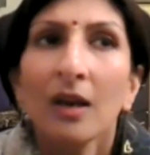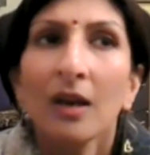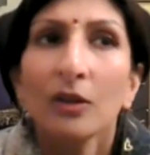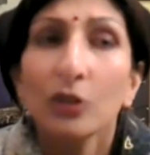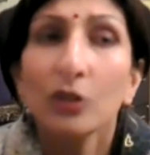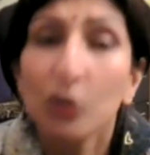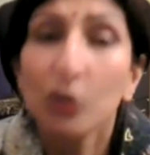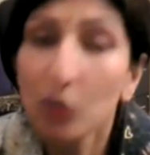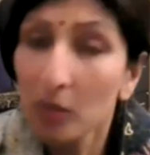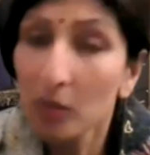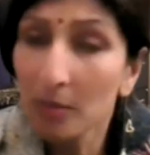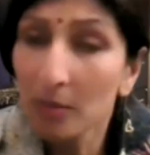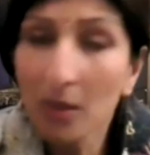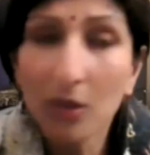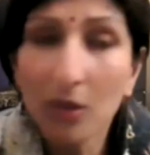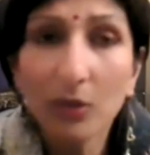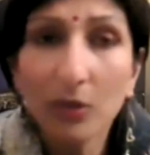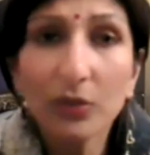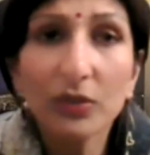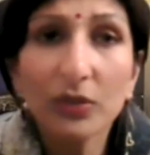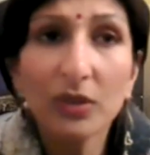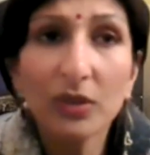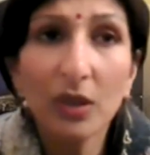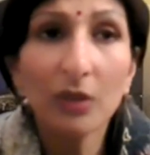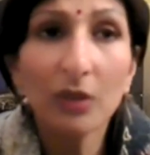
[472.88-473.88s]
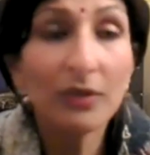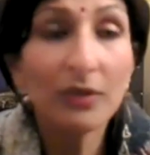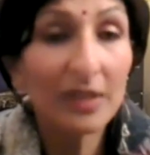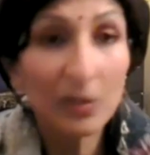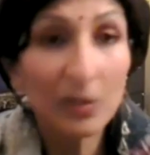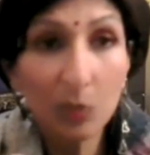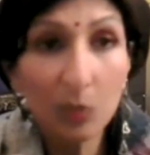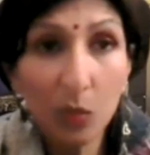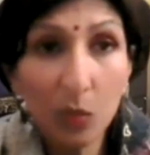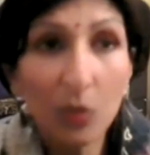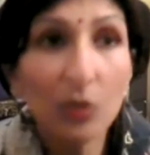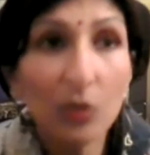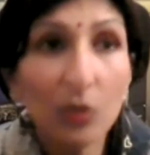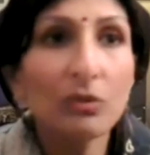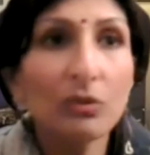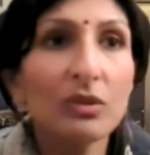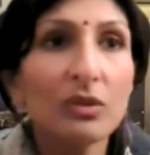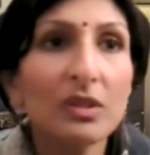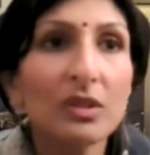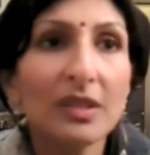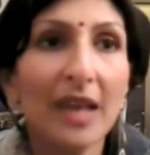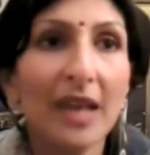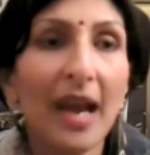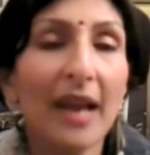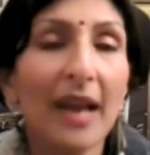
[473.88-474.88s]
Trauma also, these
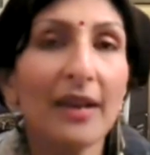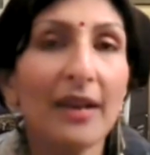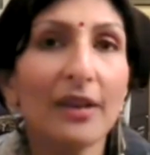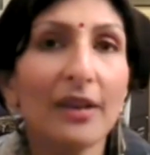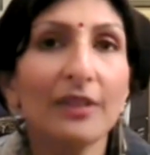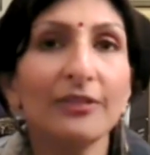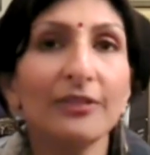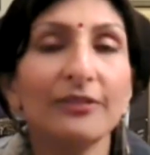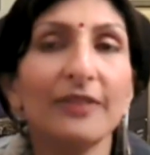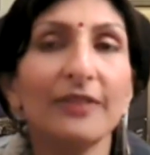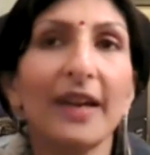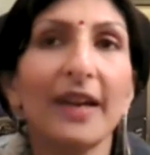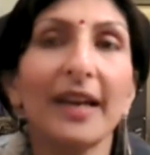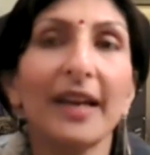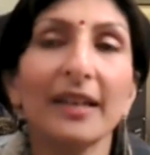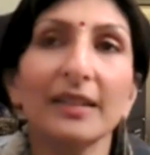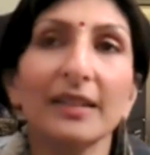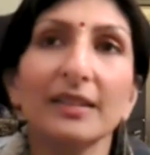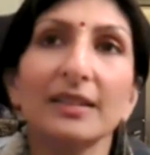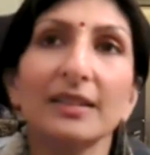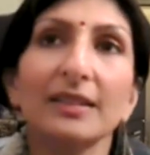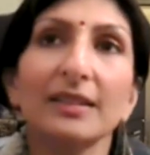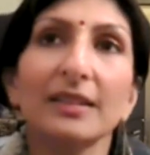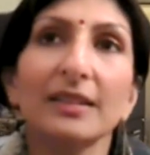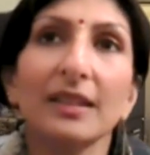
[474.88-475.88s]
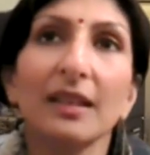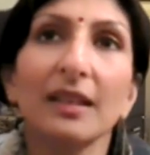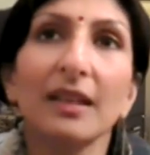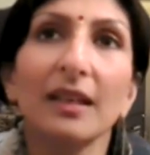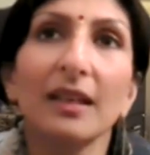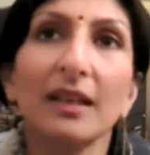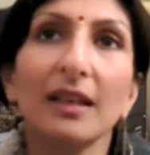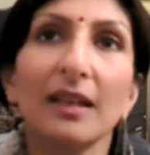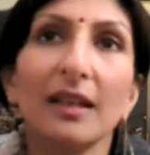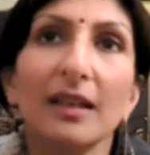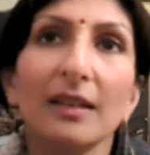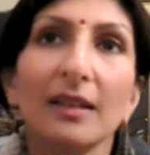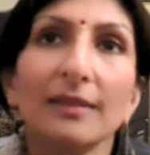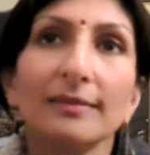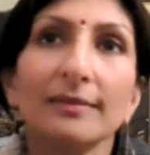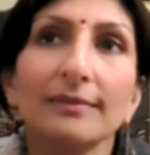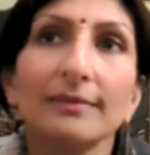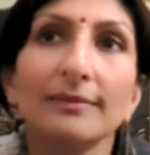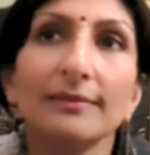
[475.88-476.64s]
wounds can affect our